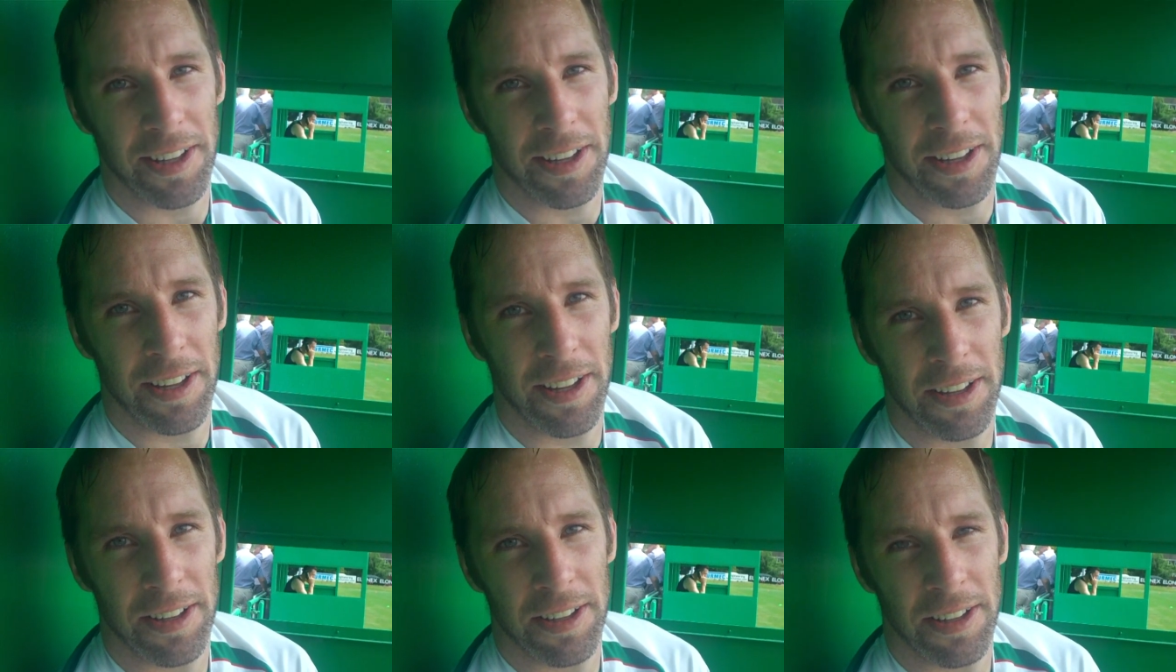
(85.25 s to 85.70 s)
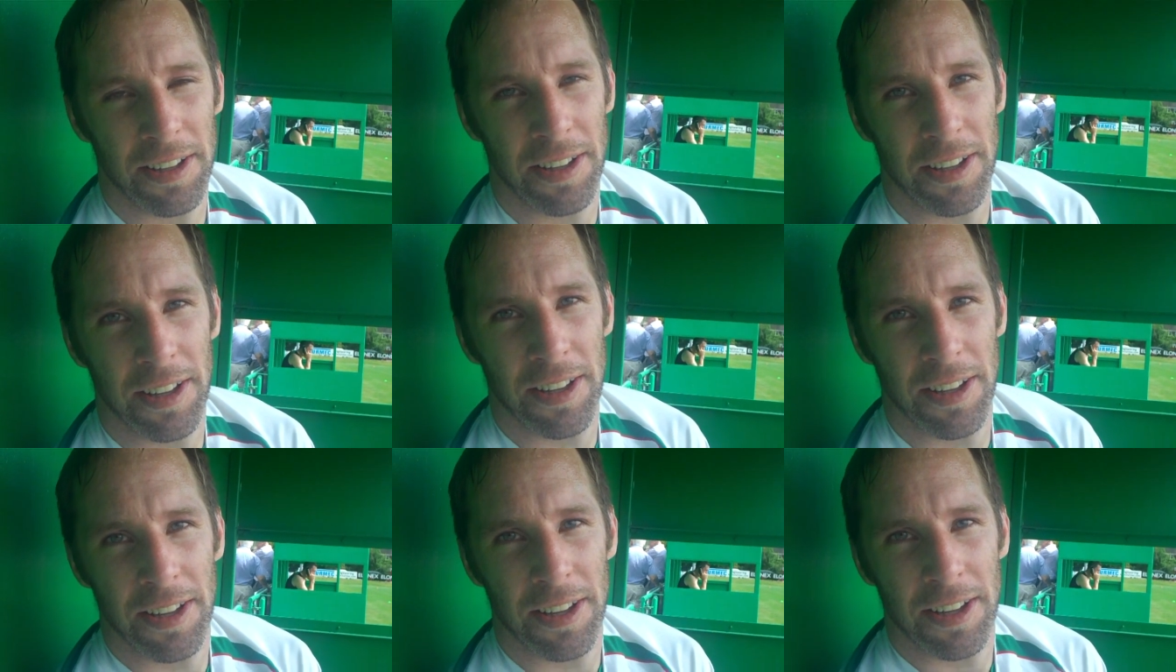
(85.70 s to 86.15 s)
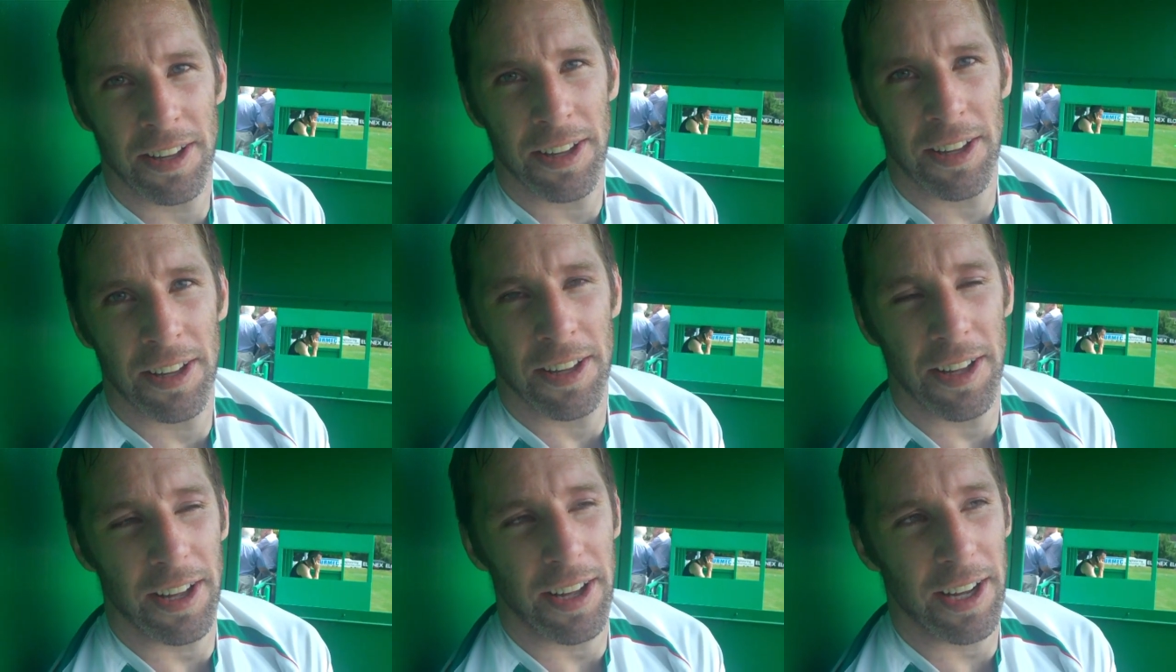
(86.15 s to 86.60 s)
What were your parents' names?
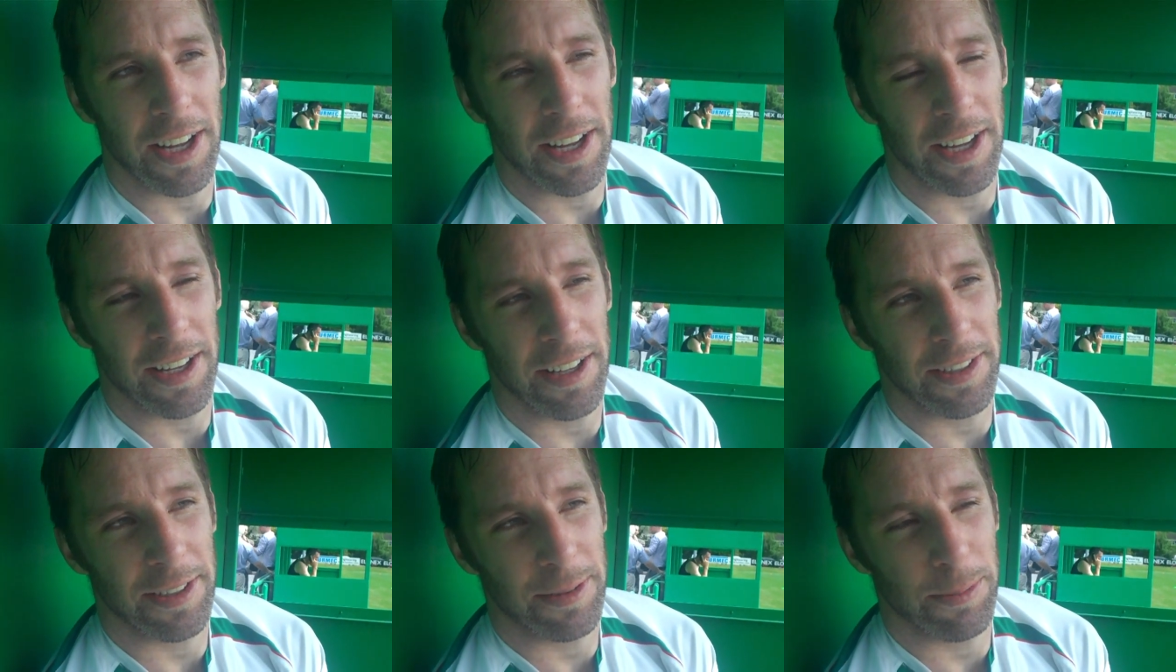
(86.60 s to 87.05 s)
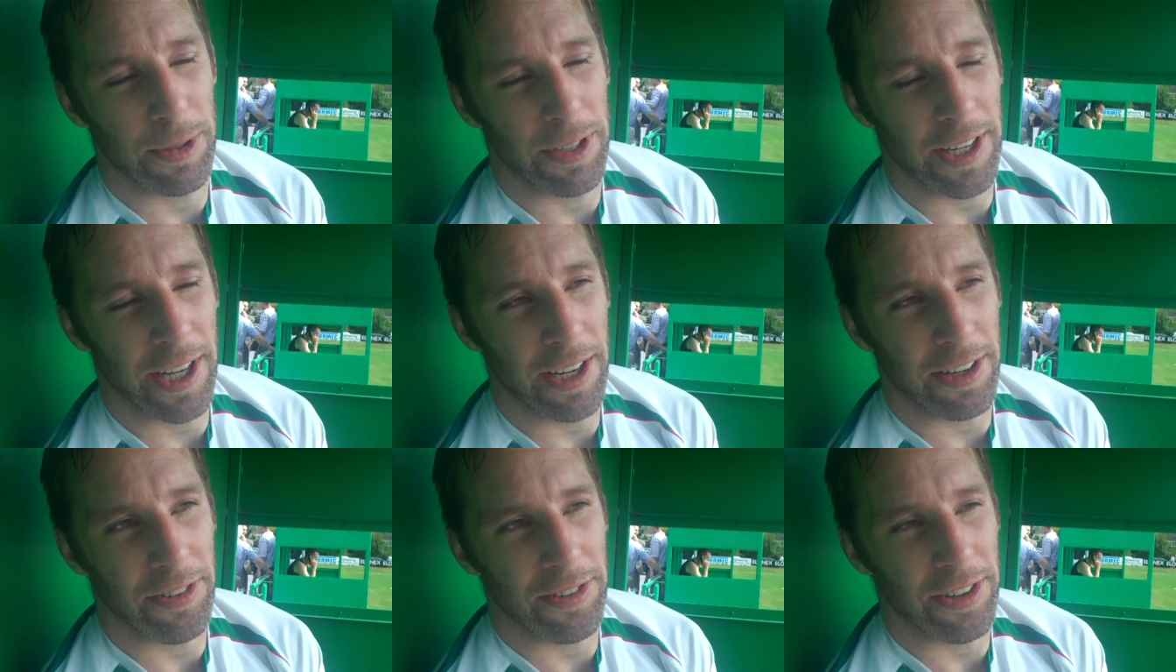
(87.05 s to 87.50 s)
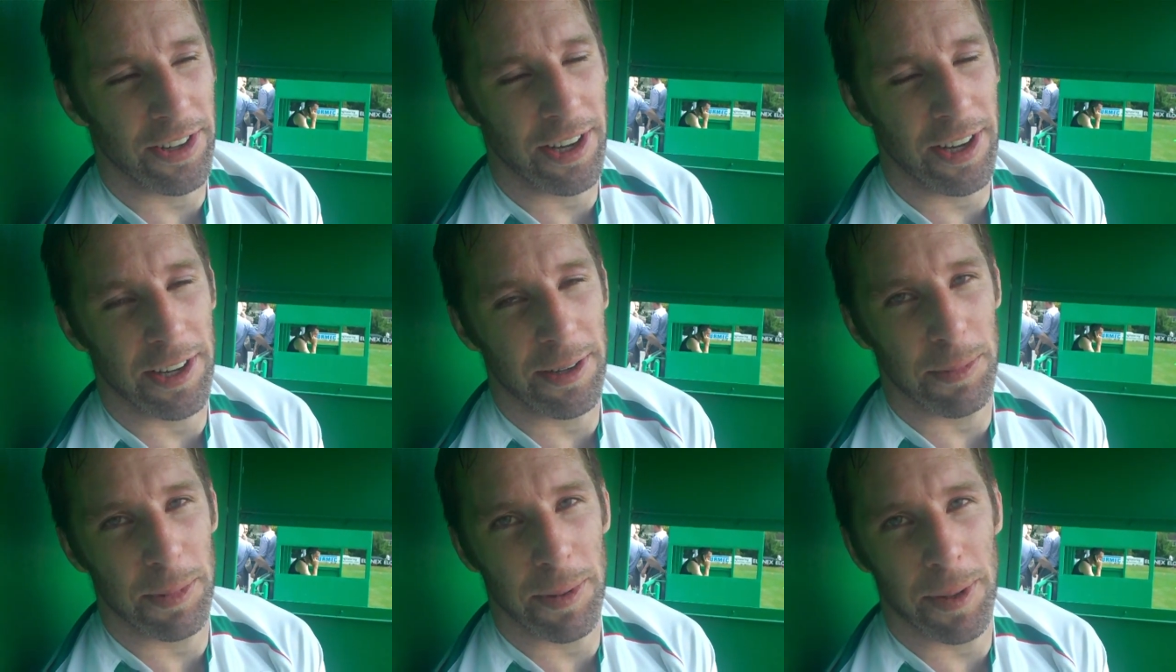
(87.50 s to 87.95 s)
Uh, my dad is
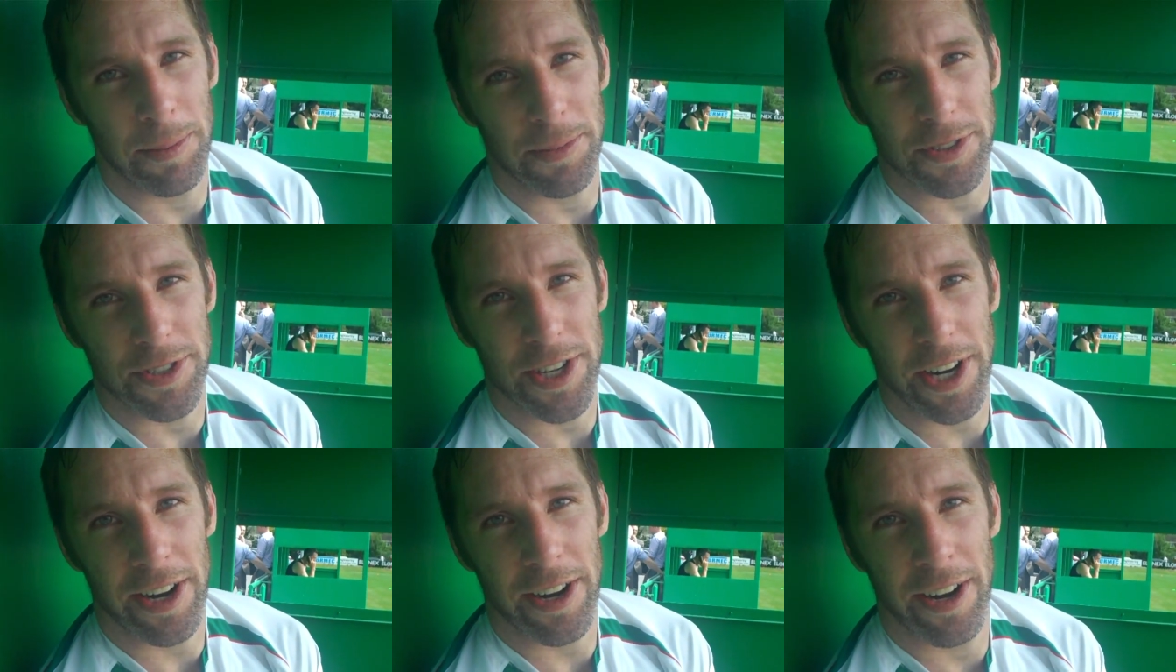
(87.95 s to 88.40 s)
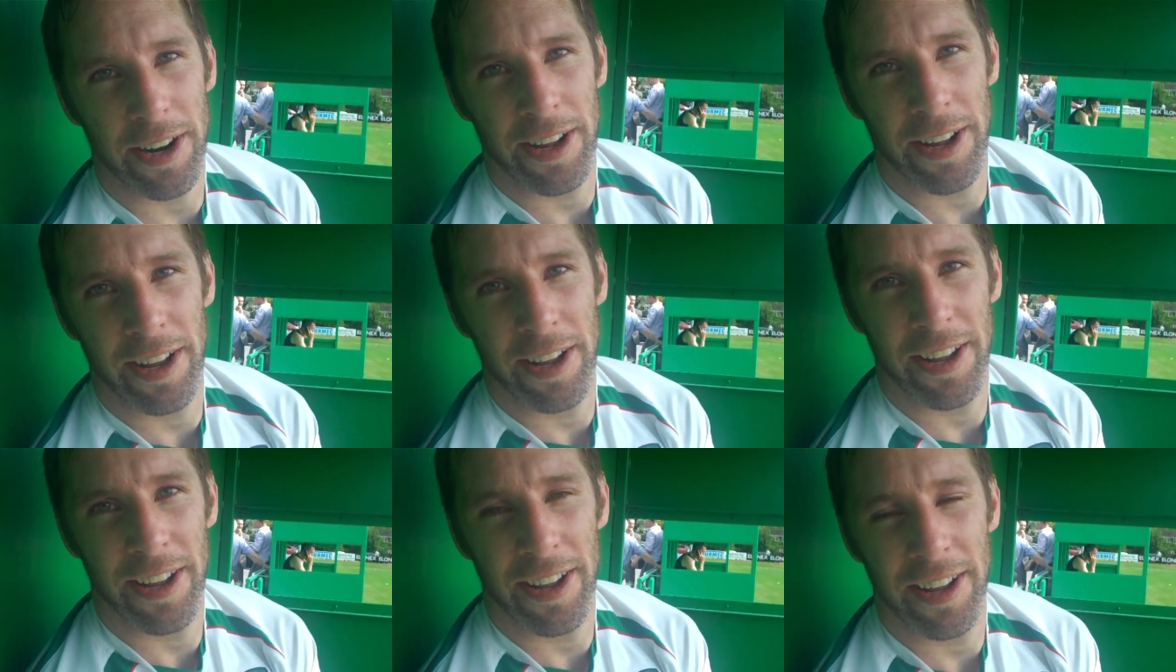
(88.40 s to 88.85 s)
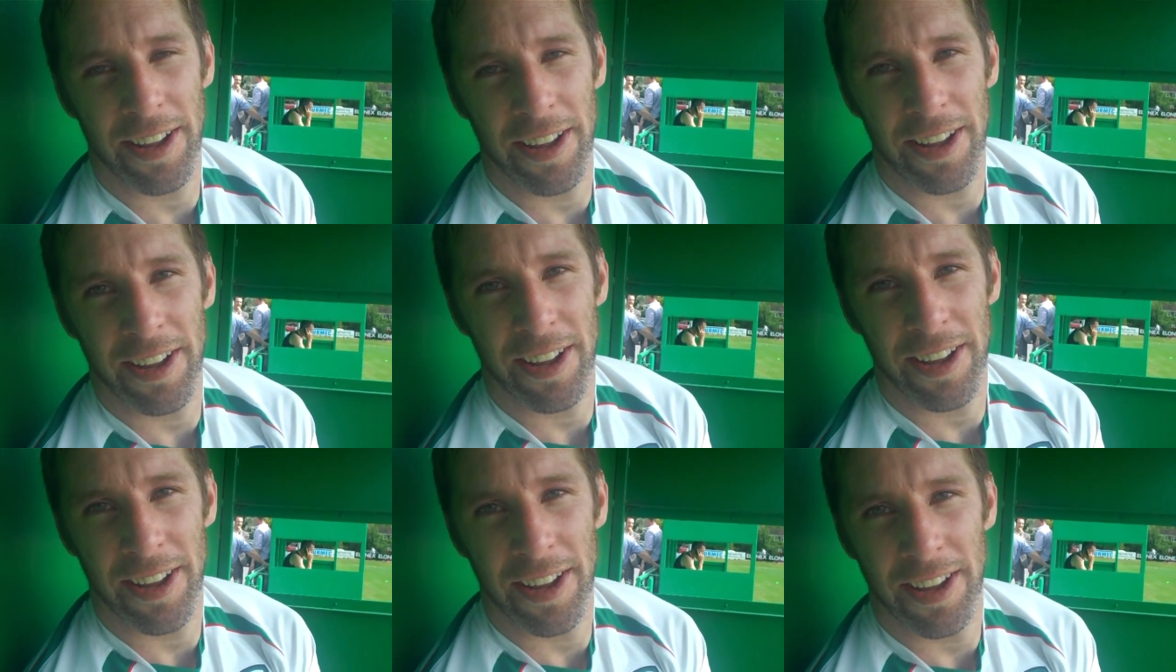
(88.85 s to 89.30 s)
Sean and my mum's Jer.
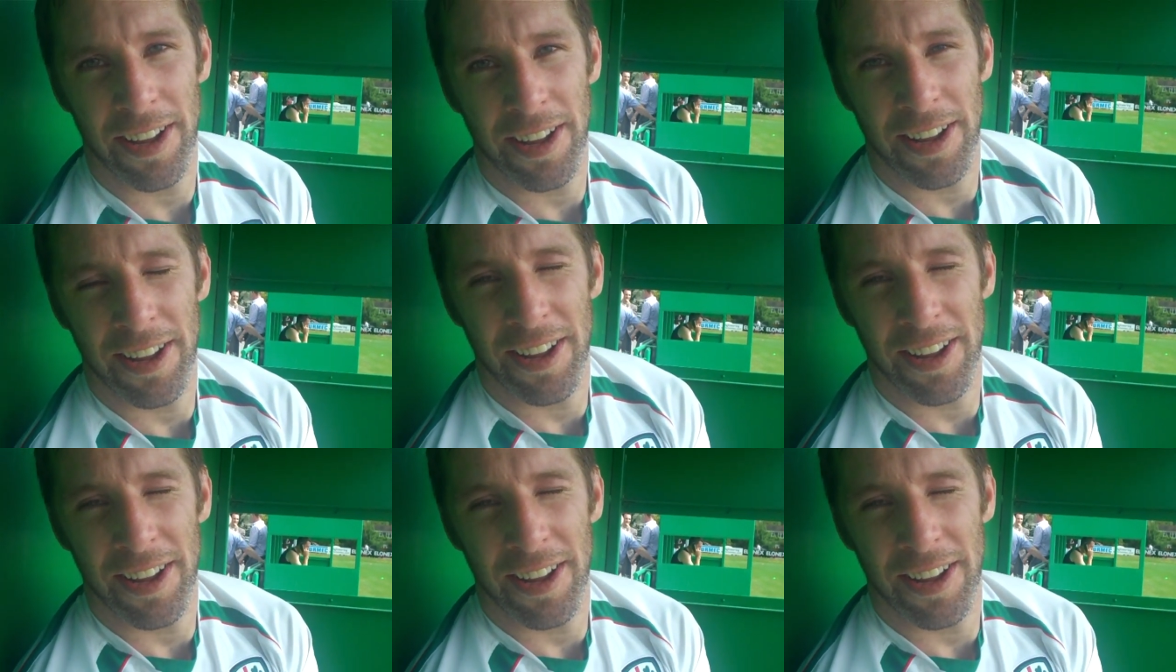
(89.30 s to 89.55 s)
Right.